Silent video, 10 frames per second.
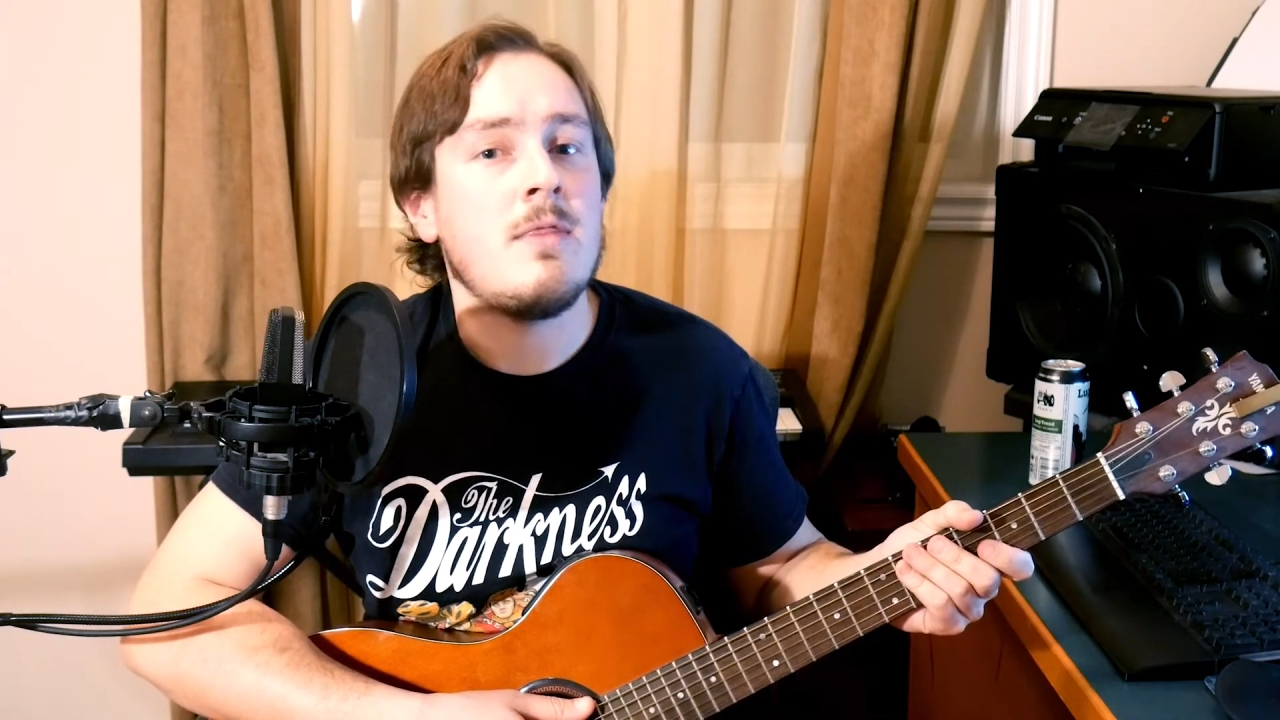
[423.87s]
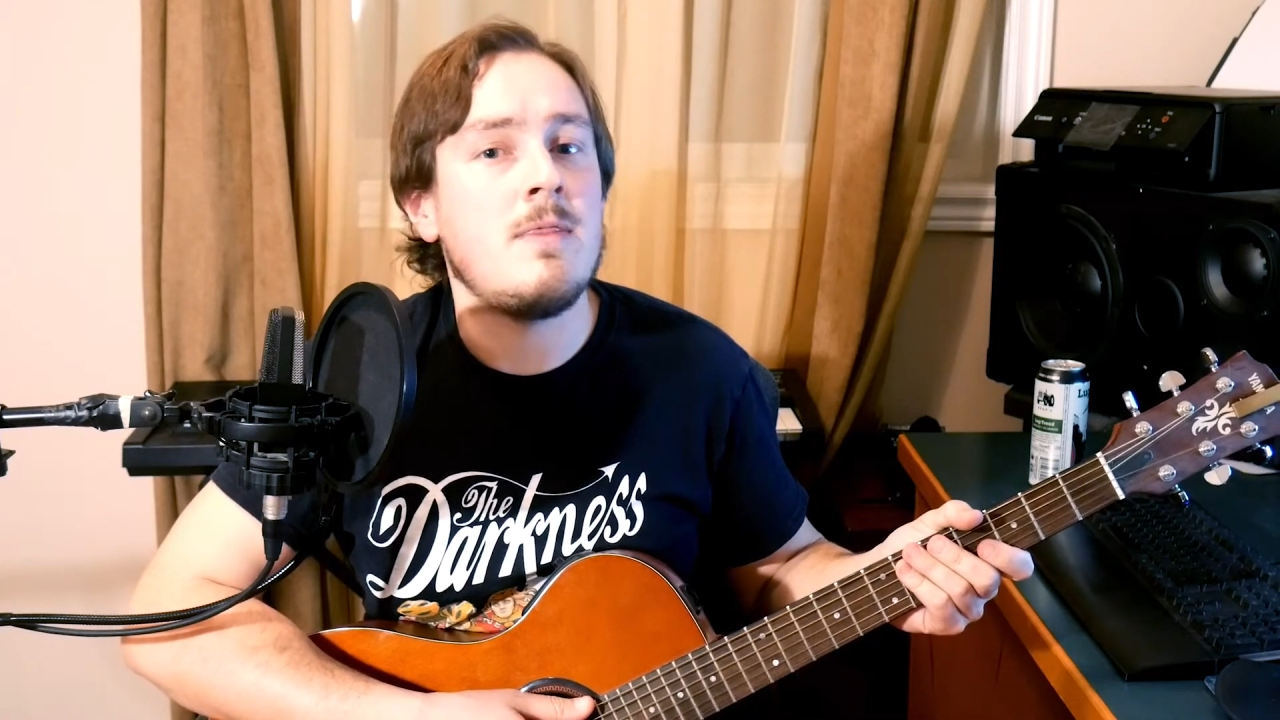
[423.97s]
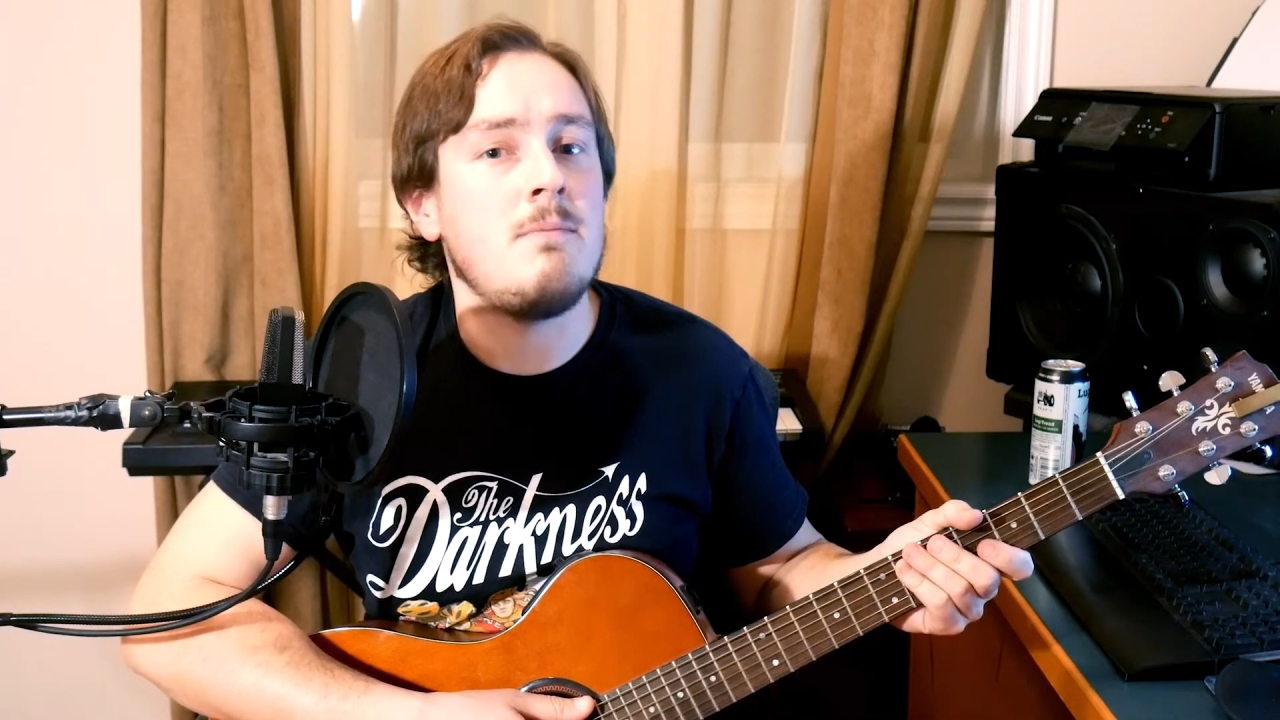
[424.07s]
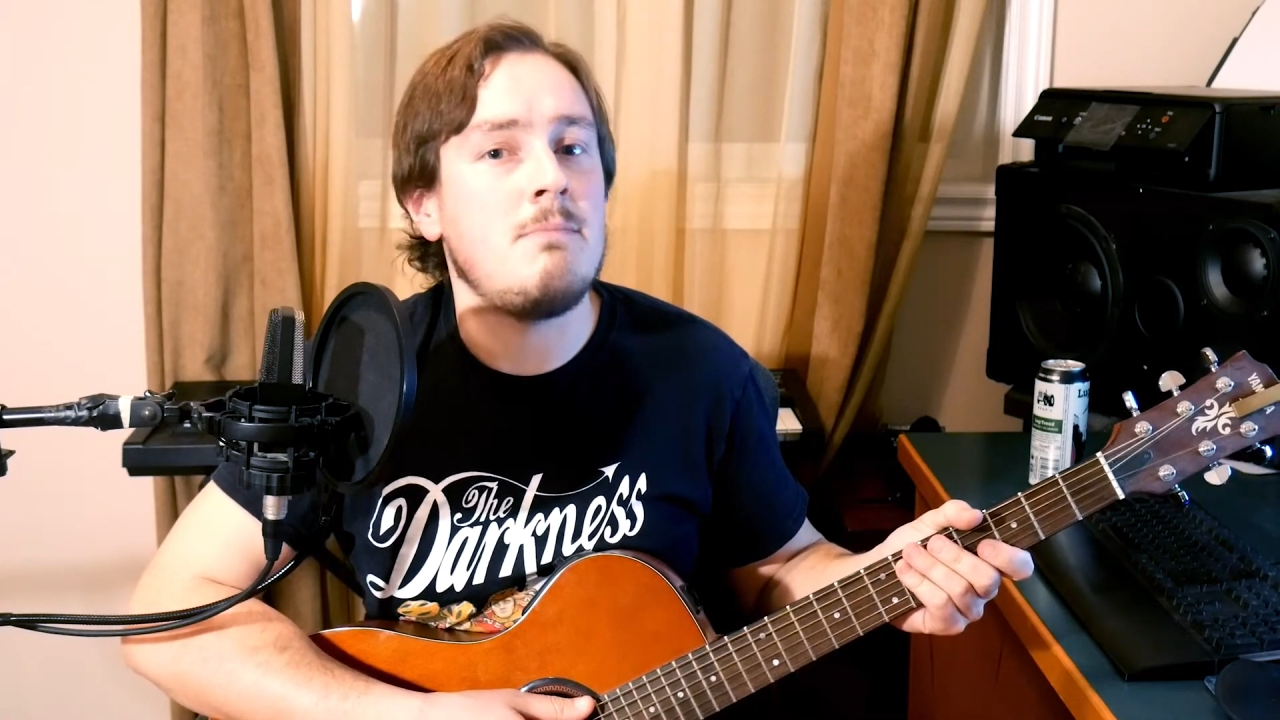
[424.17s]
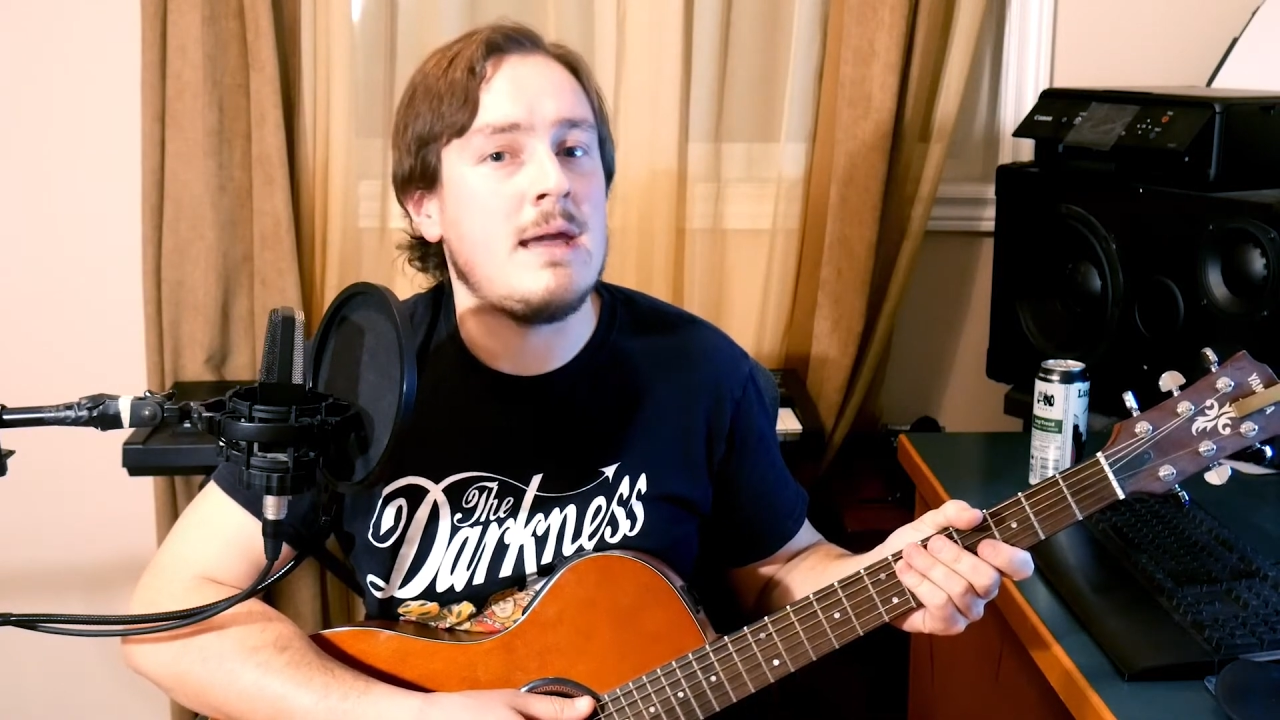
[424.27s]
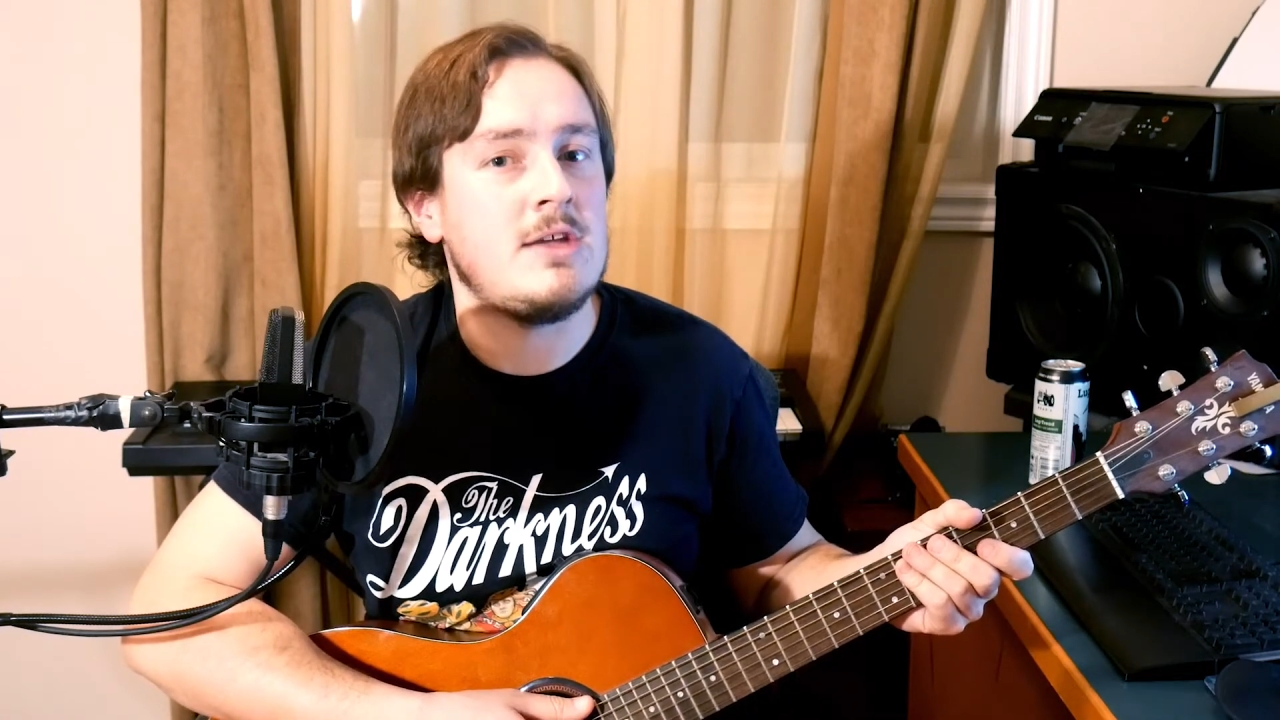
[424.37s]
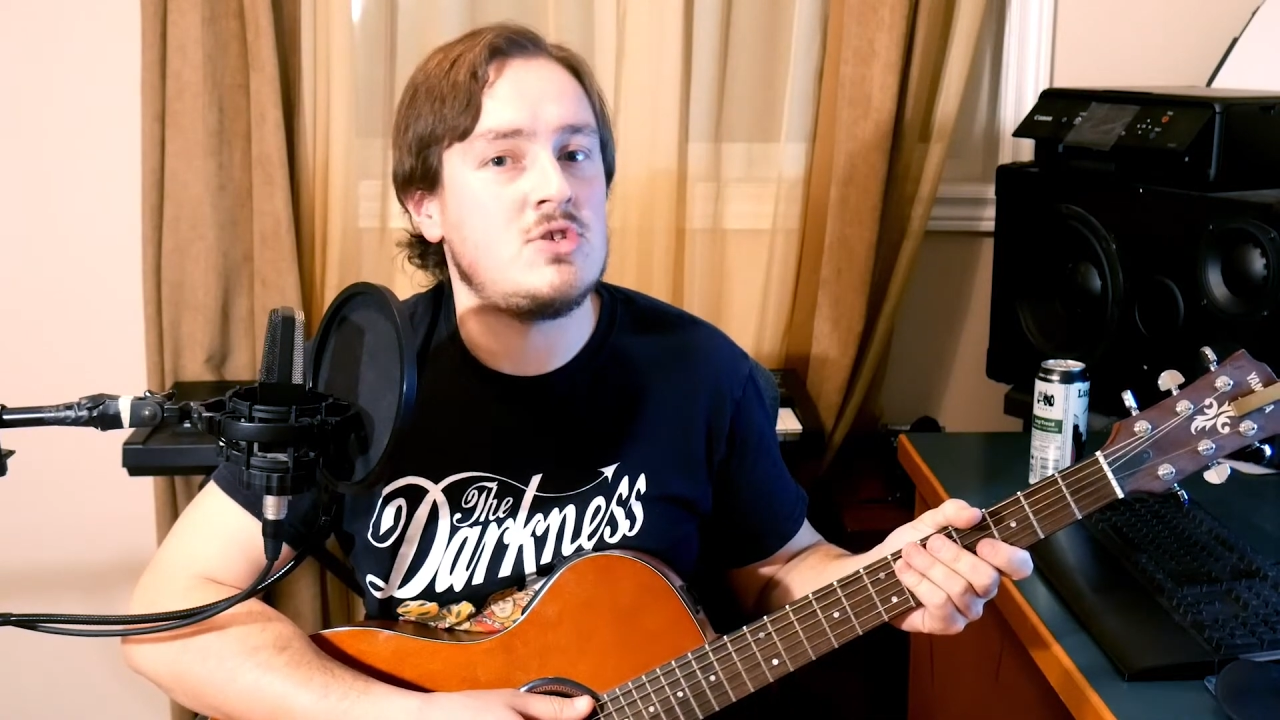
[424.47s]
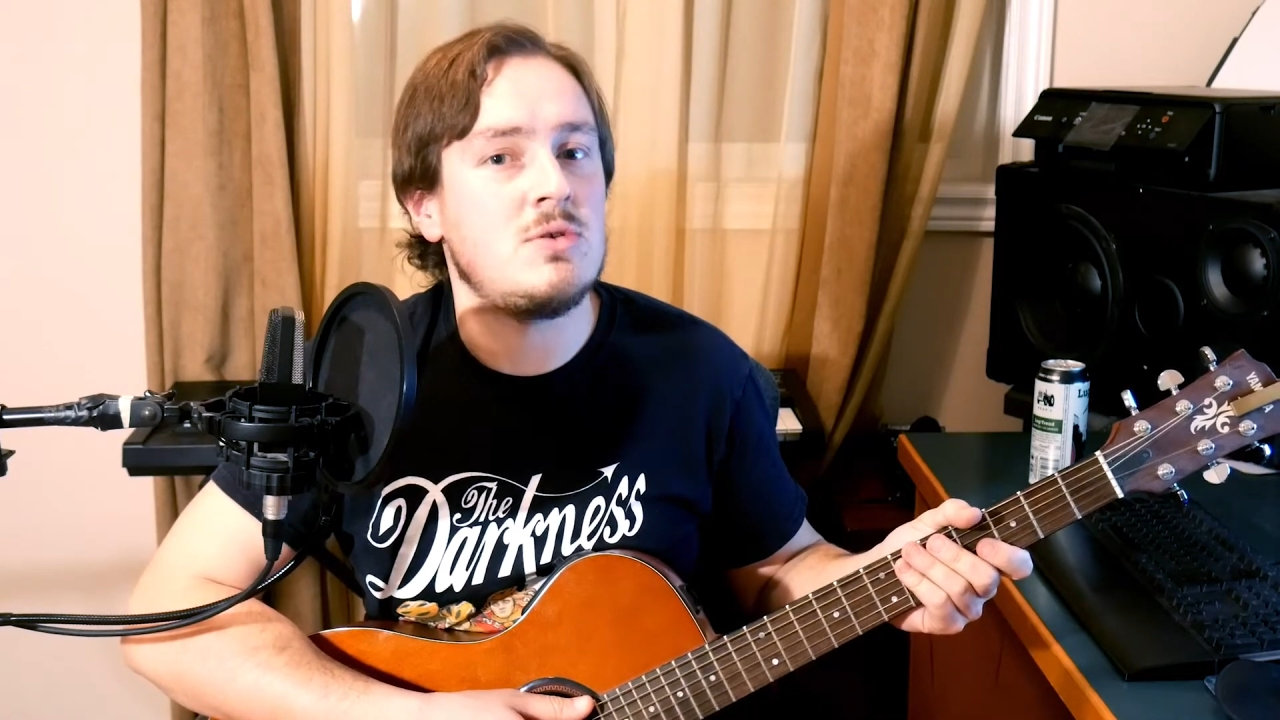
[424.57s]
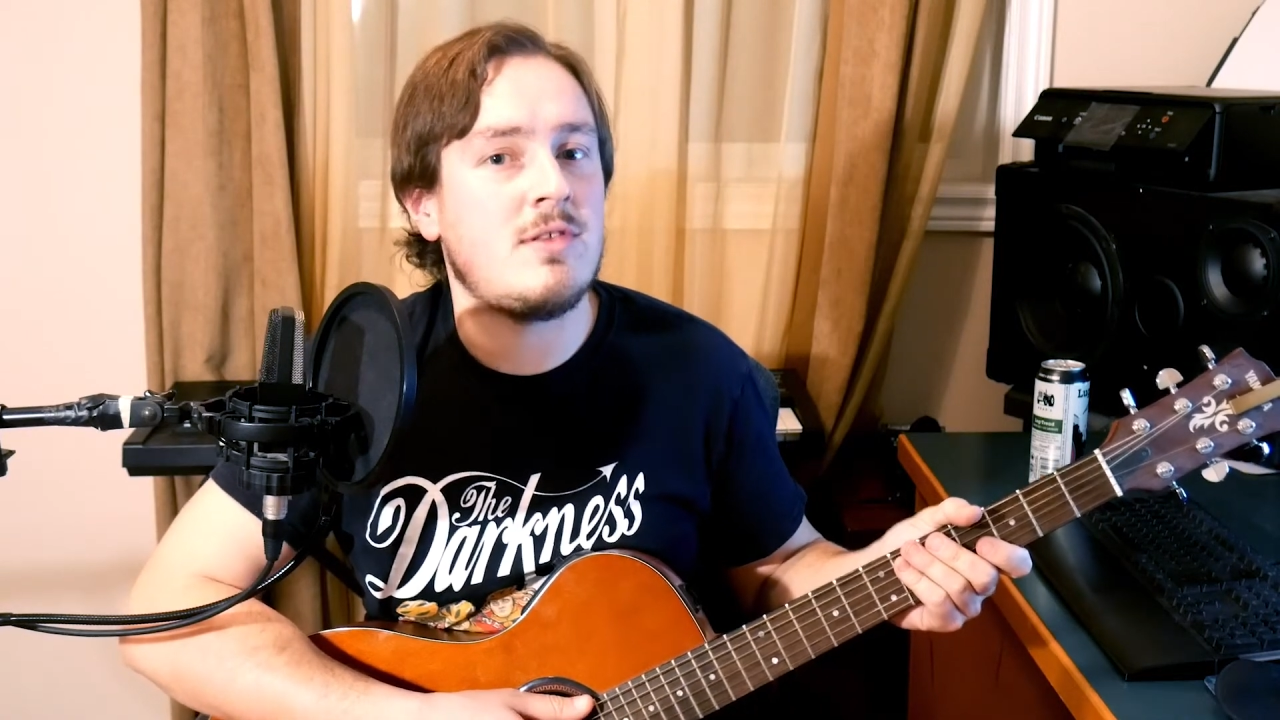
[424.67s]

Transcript: the major